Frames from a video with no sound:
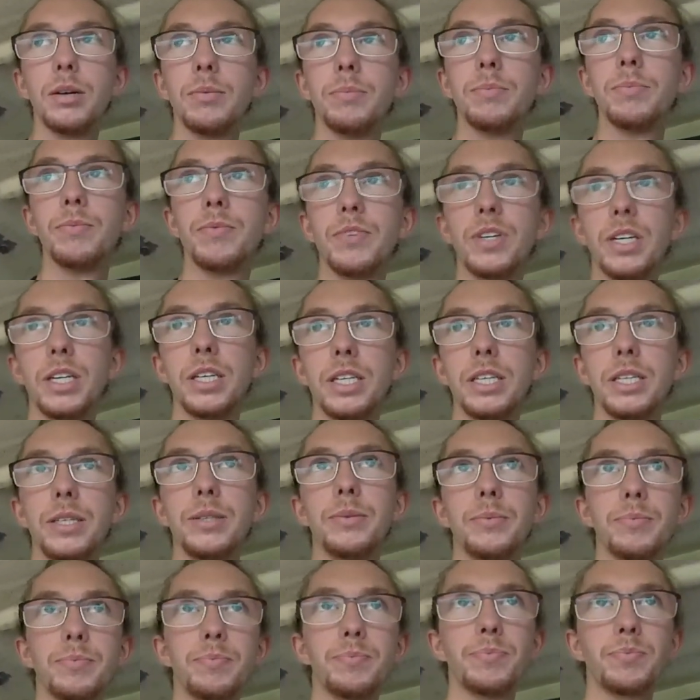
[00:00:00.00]
very,
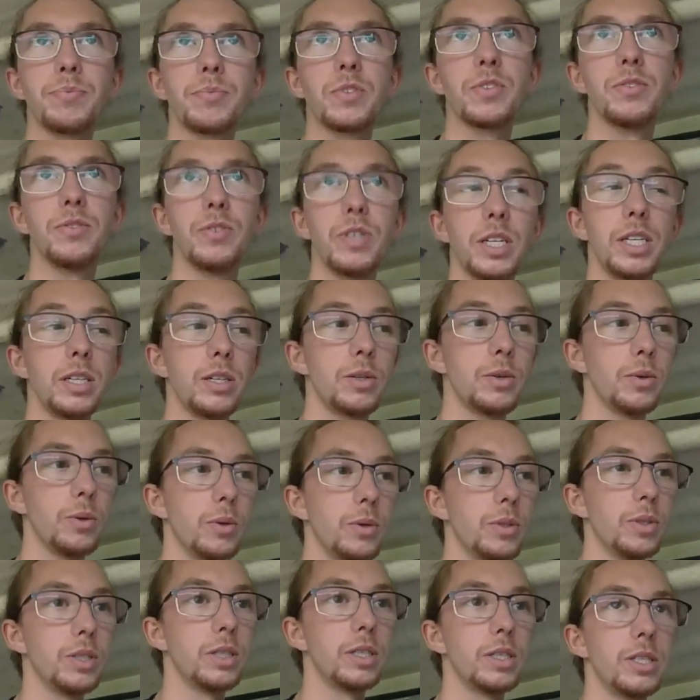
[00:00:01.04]
very
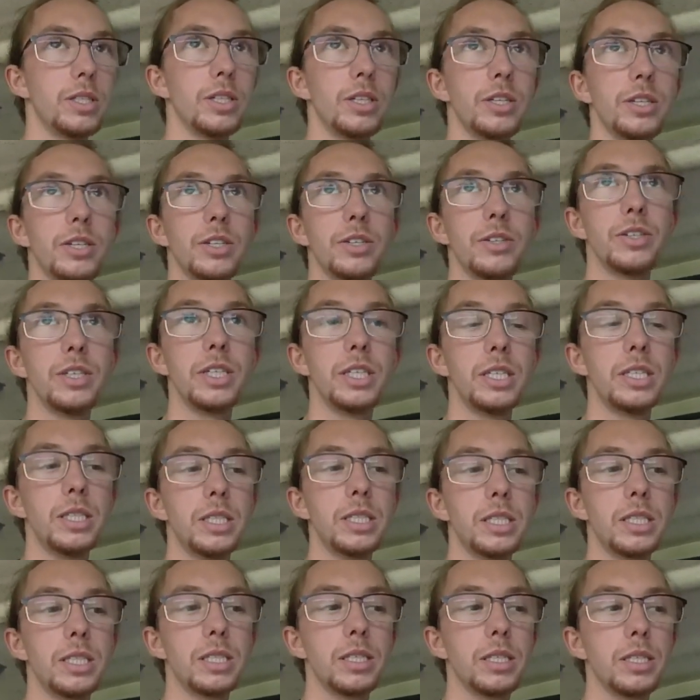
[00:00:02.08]
cold, 0
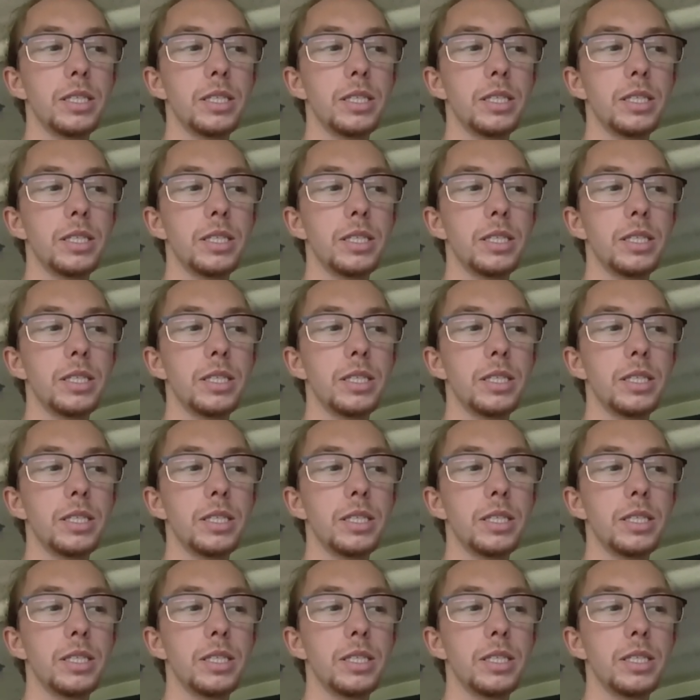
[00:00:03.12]
degrees,